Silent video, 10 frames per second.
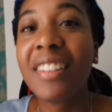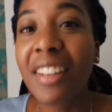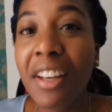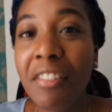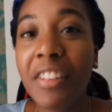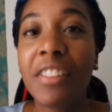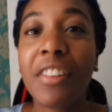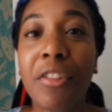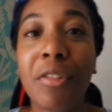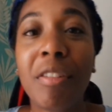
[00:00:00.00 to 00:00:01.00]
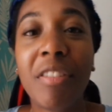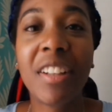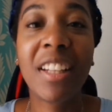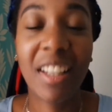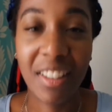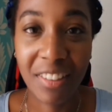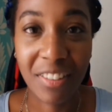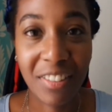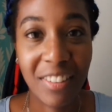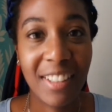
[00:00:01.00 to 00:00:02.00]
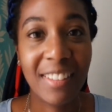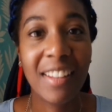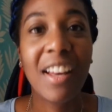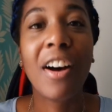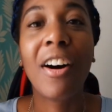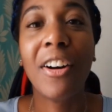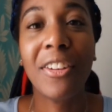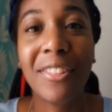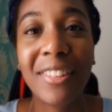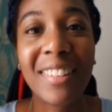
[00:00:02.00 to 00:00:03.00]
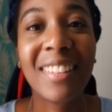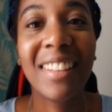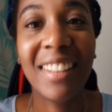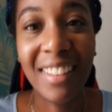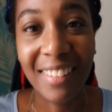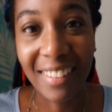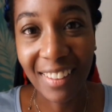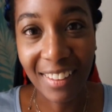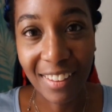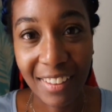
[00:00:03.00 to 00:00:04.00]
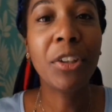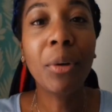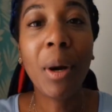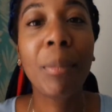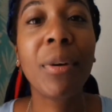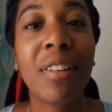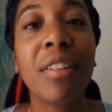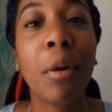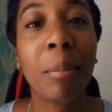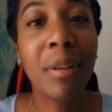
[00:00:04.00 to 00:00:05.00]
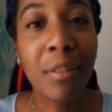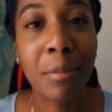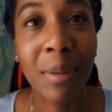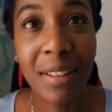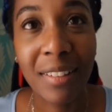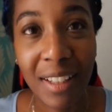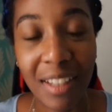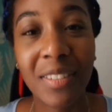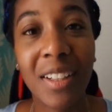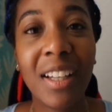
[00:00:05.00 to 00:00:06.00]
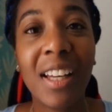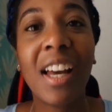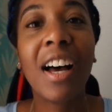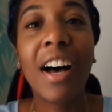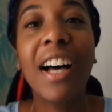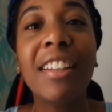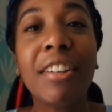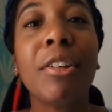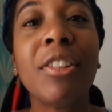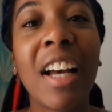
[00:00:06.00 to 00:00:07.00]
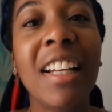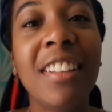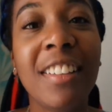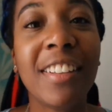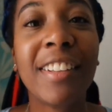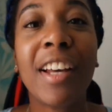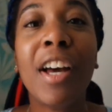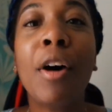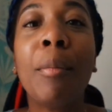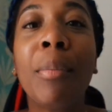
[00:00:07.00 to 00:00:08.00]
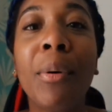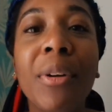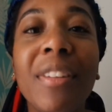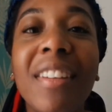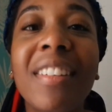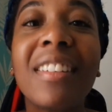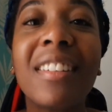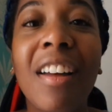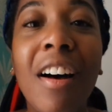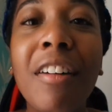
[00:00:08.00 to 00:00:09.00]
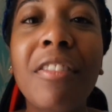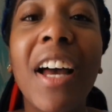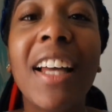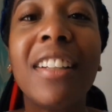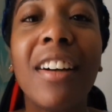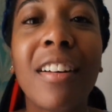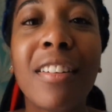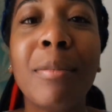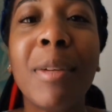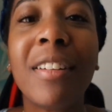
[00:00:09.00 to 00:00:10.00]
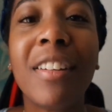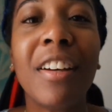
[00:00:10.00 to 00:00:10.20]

Service-driven industries are not easy. When you are putting your business plan together, under your challenges, put staff and customer